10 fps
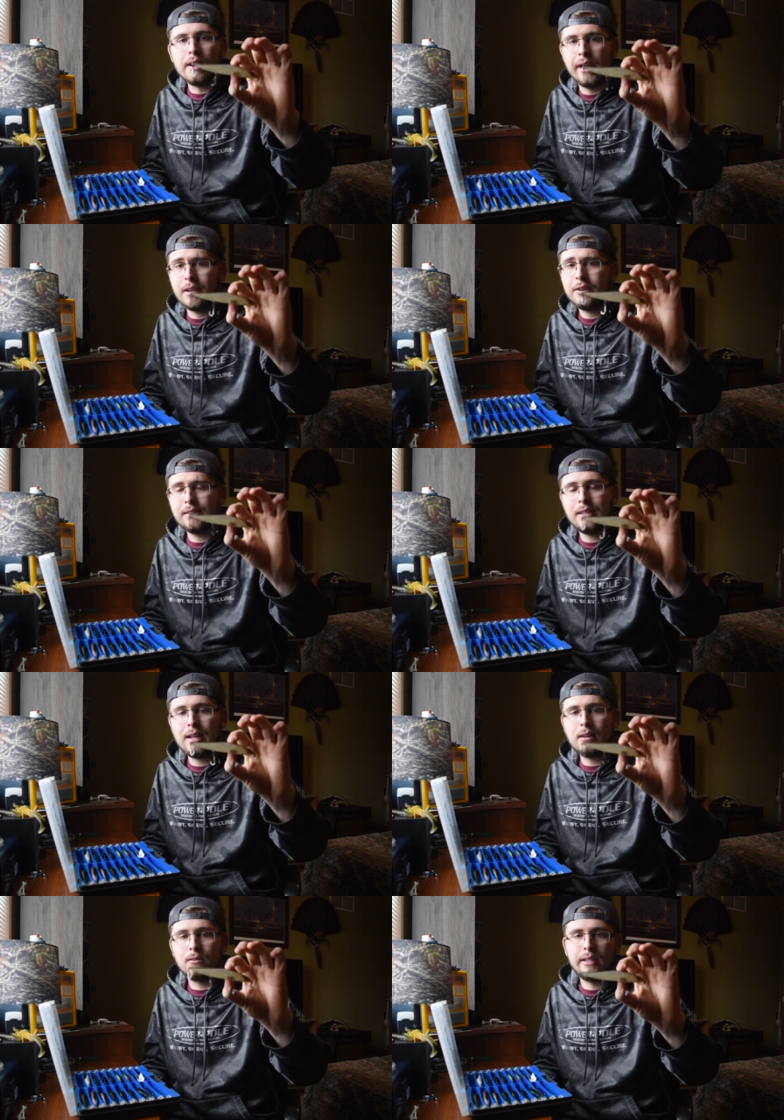And you can see
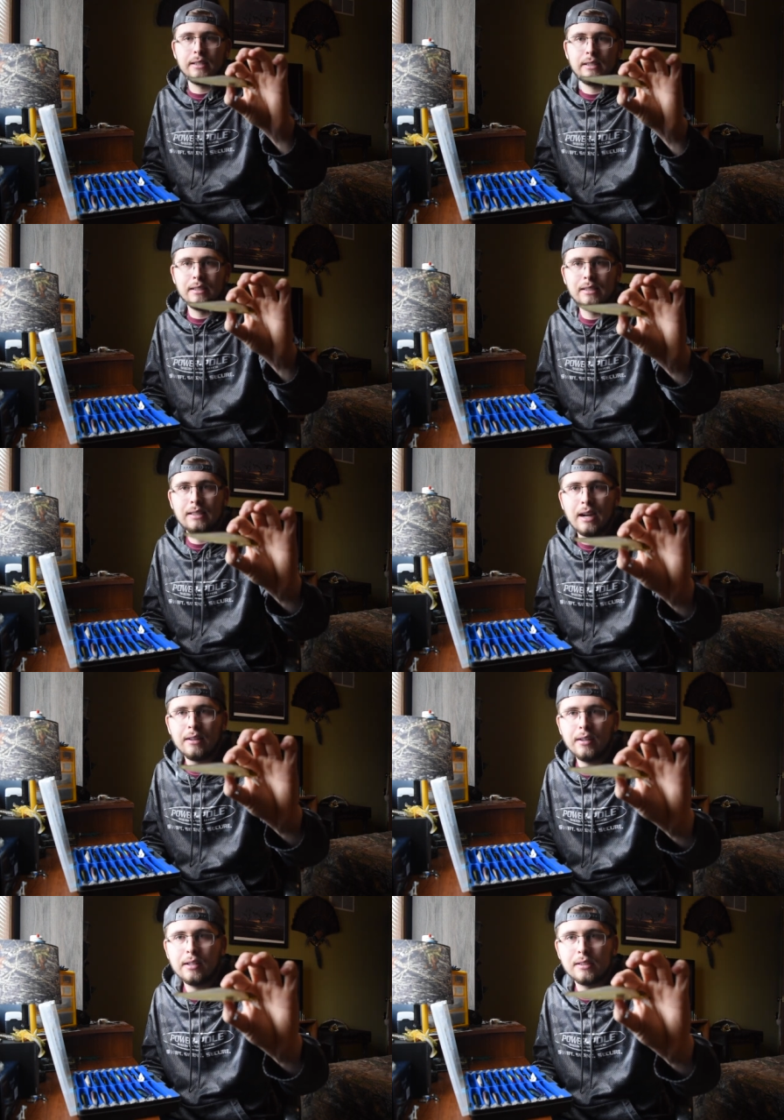not only is this
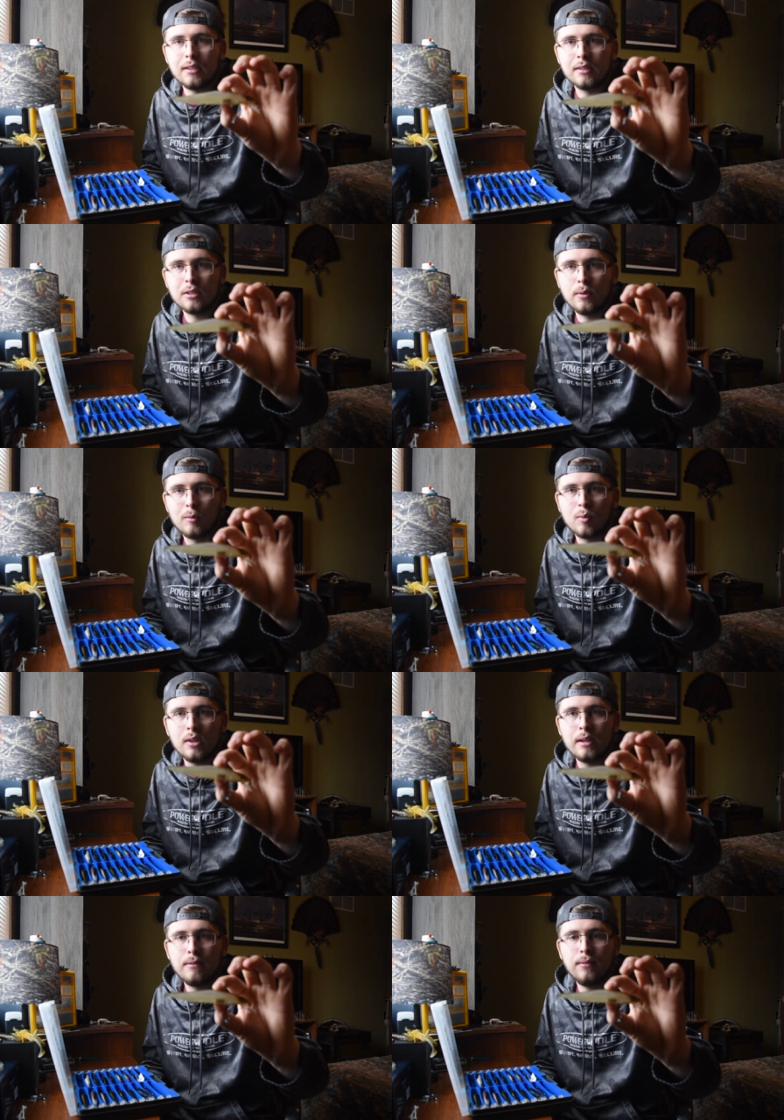silent, it's also a
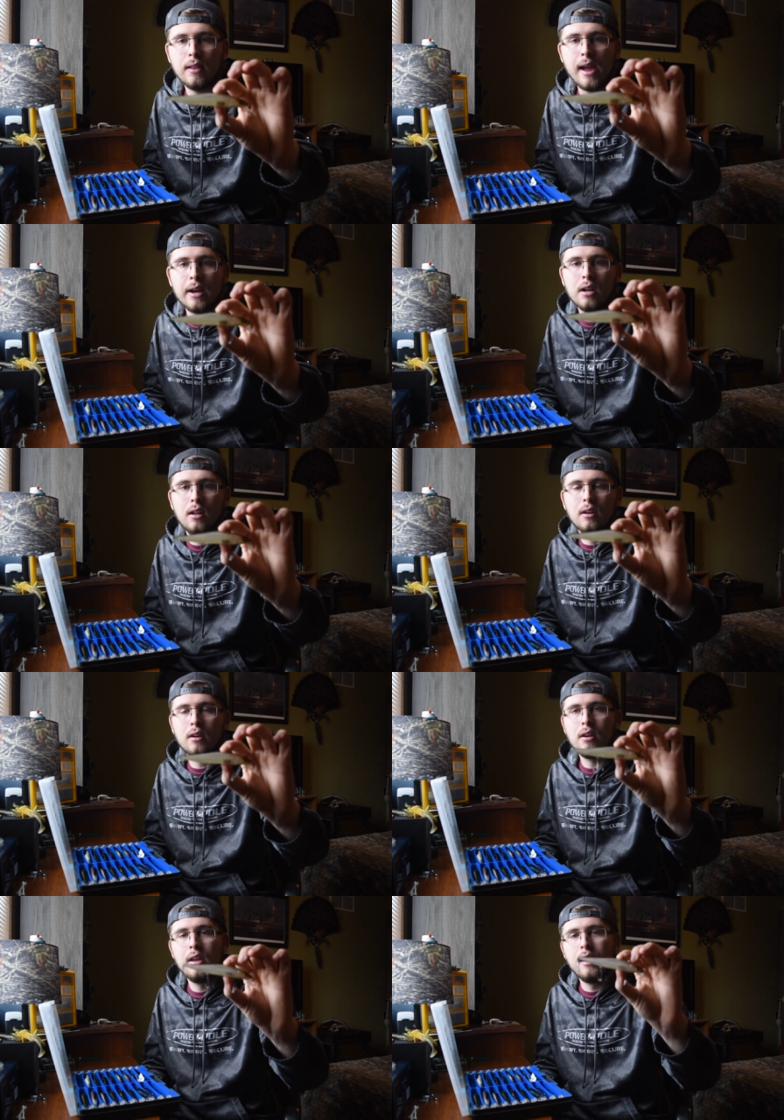really flat
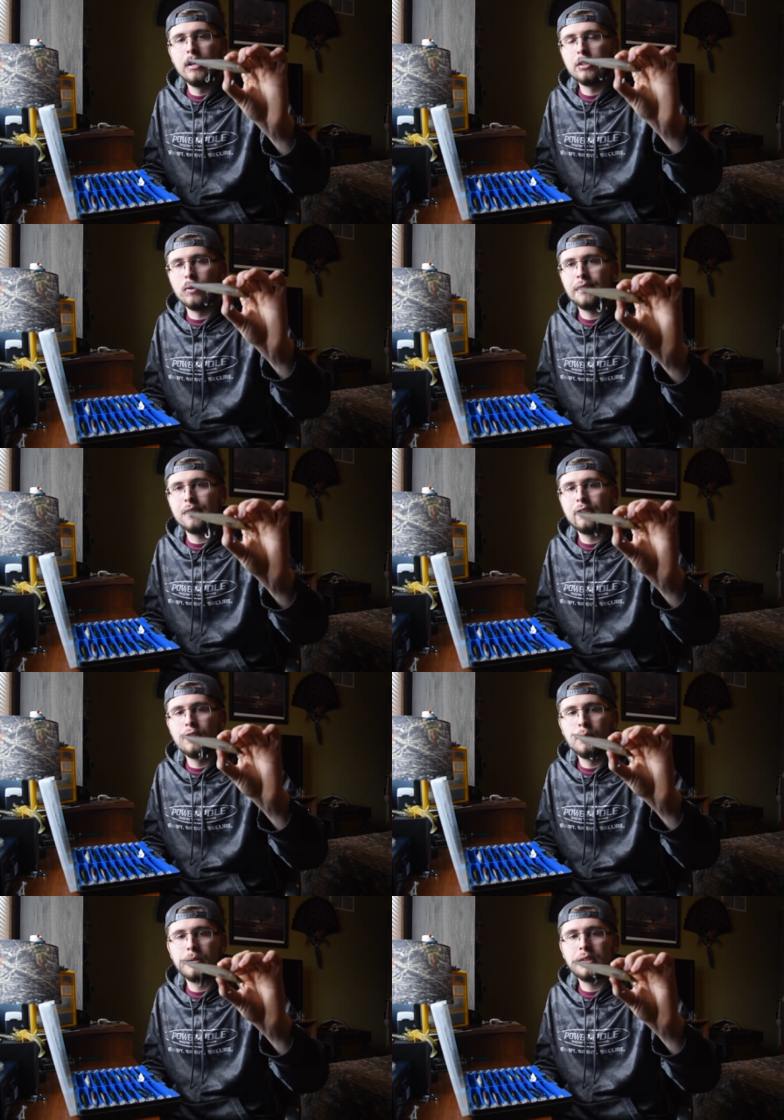color. So it's a
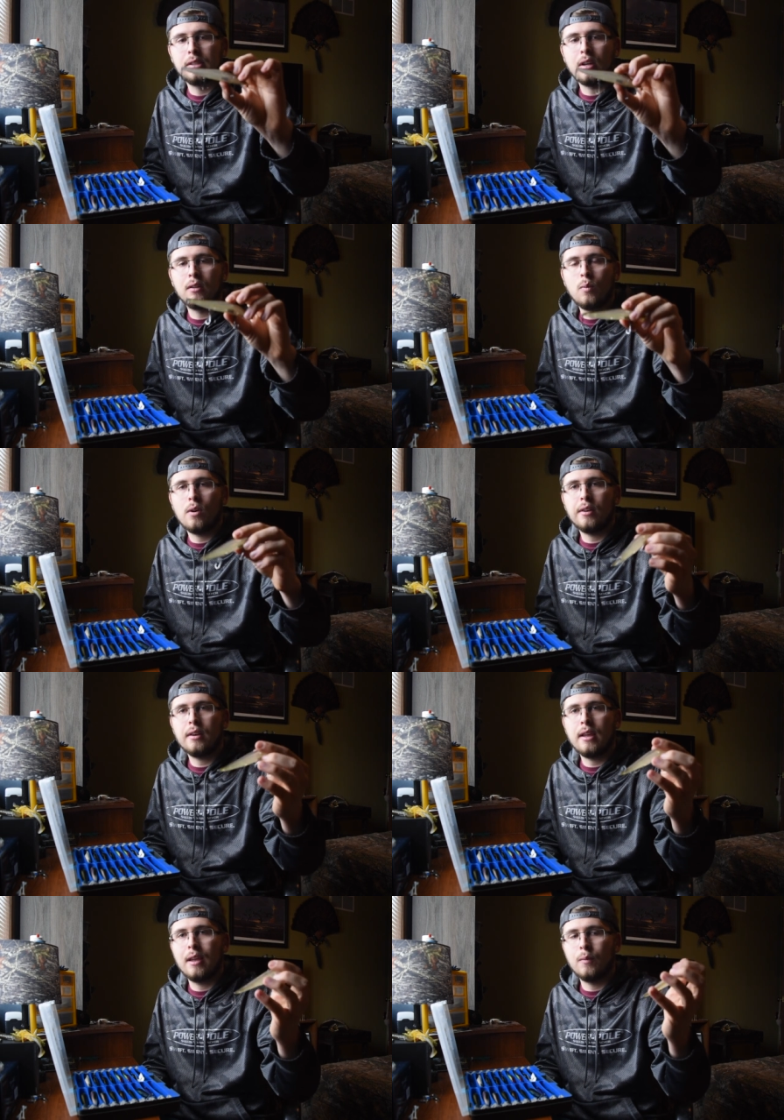super subtle
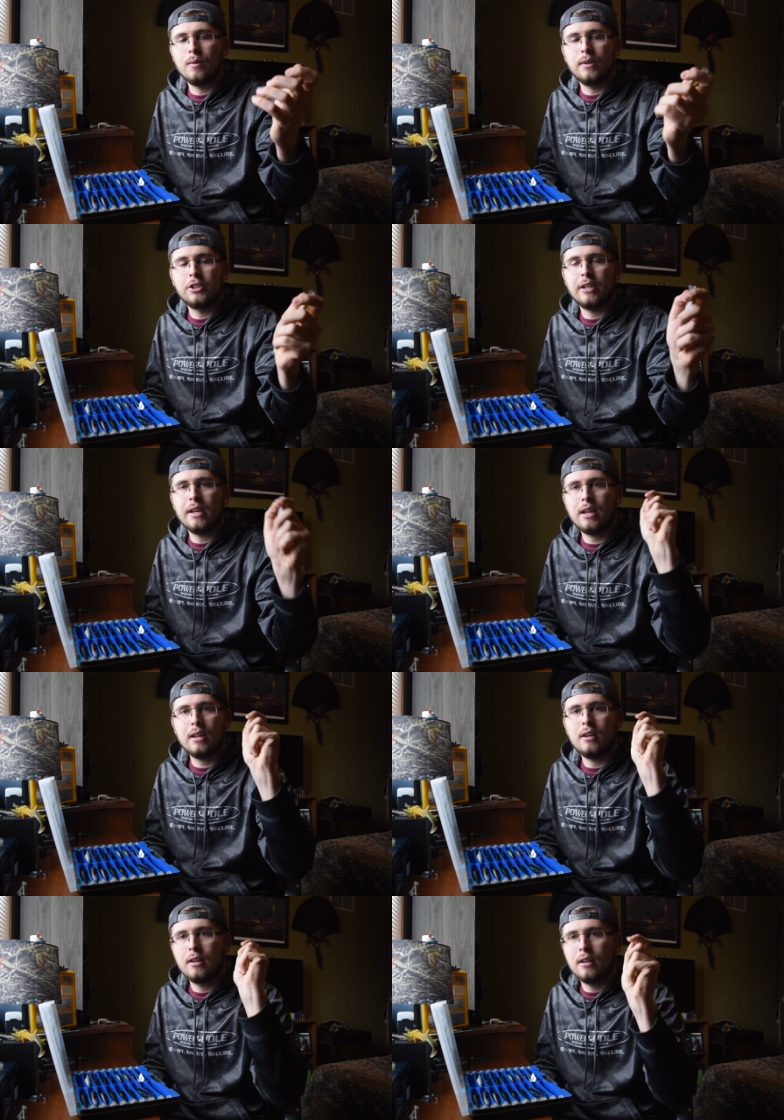one, and when we shake
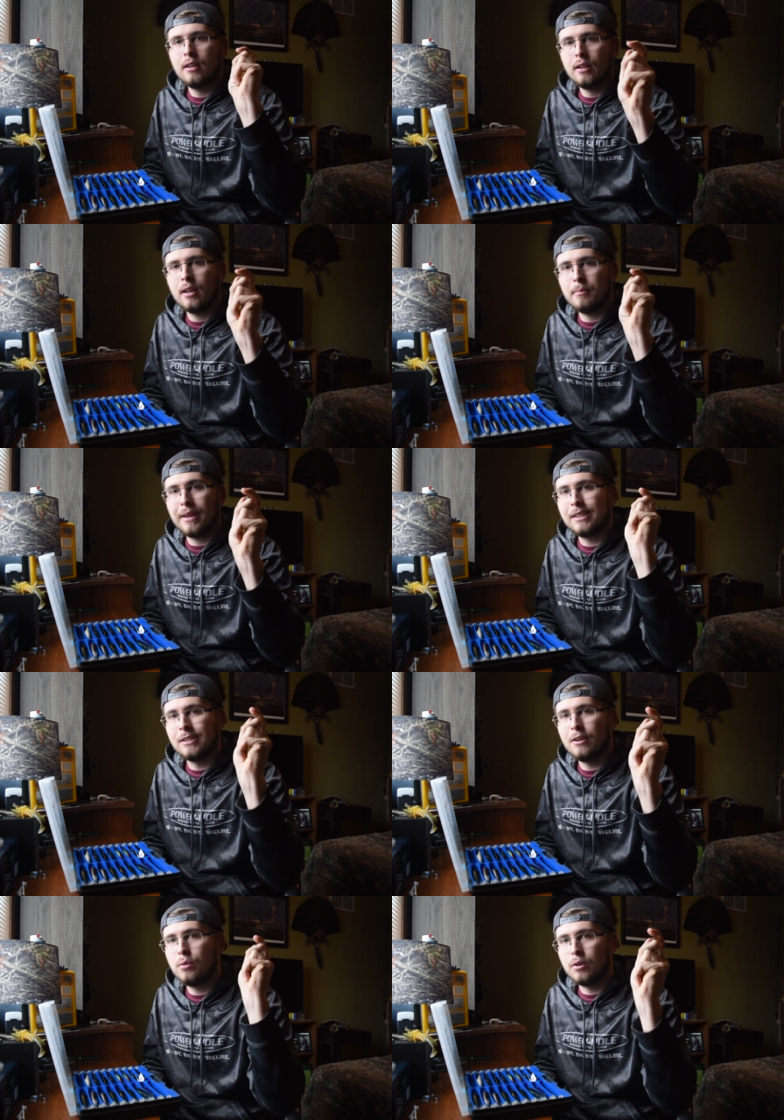it, it makes
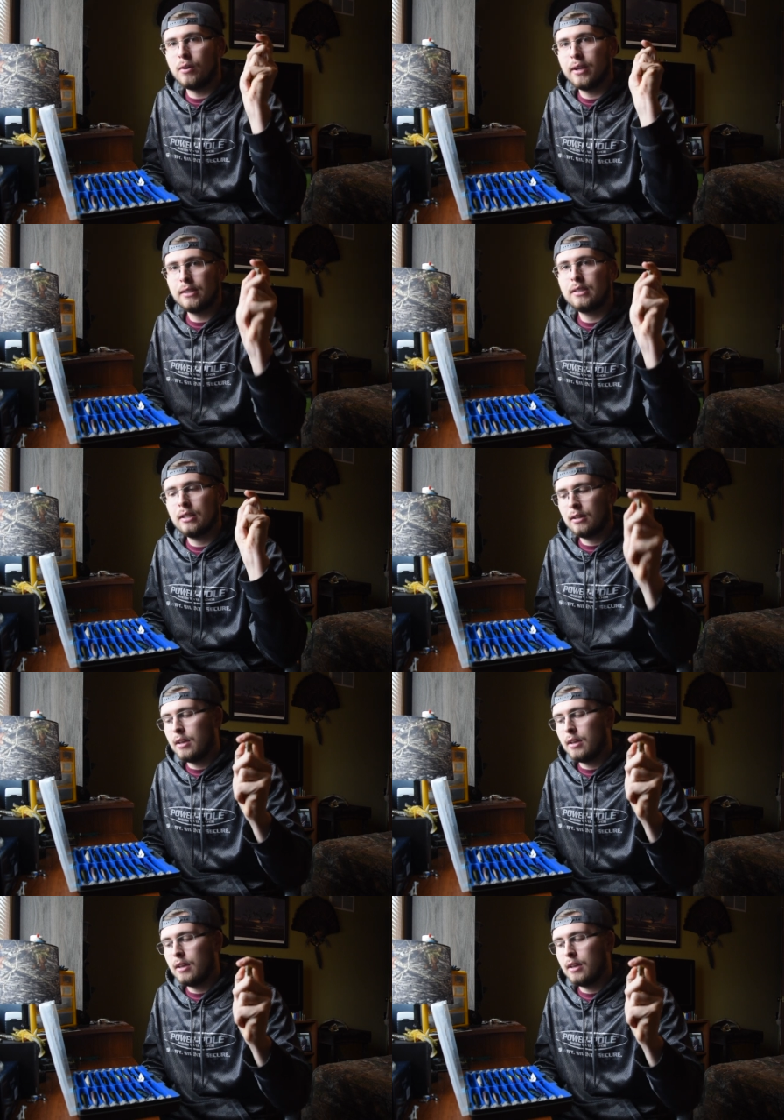no noise.